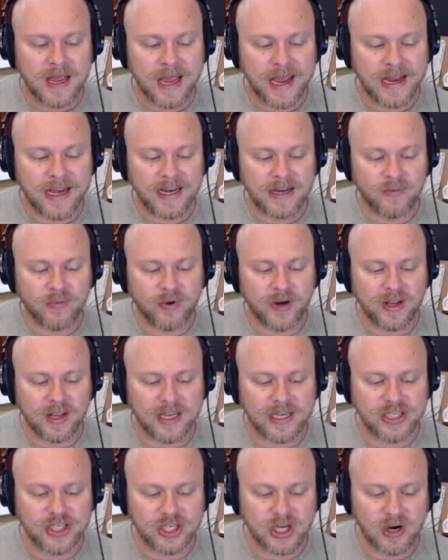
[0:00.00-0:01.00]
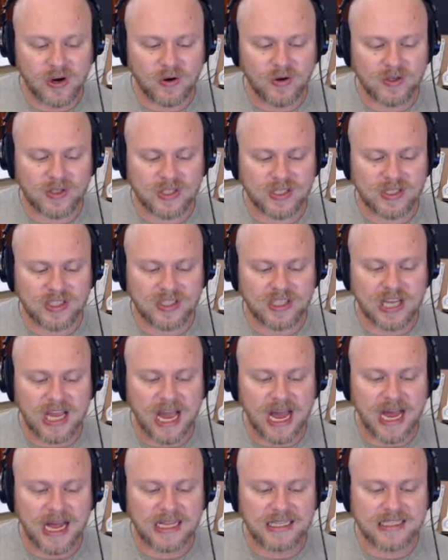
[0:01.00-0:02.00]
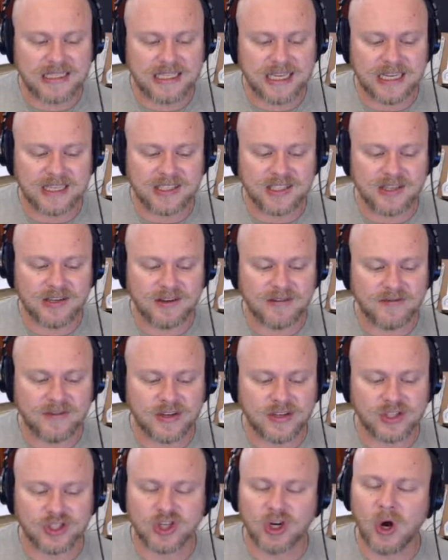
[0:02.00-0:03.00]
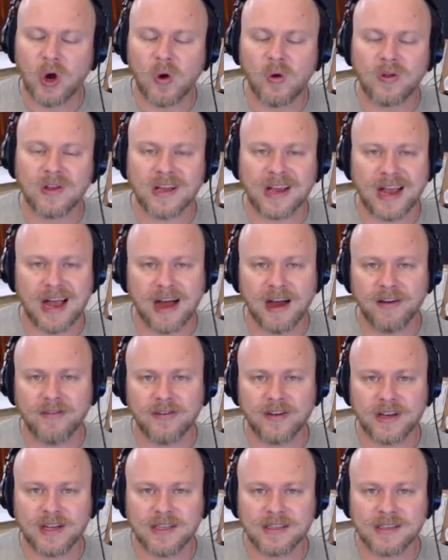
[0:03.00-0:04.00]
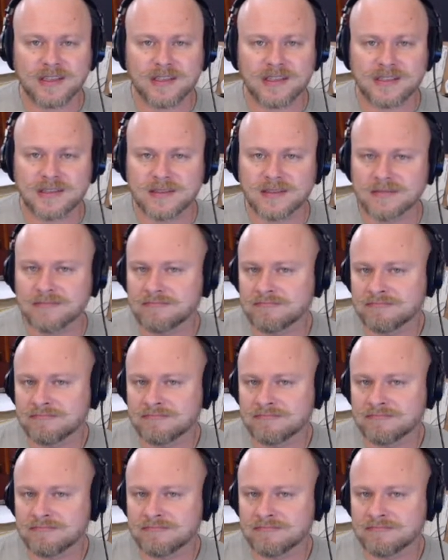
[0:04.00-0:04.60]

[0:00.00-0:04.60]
And it really shows God's sense of control and confidence.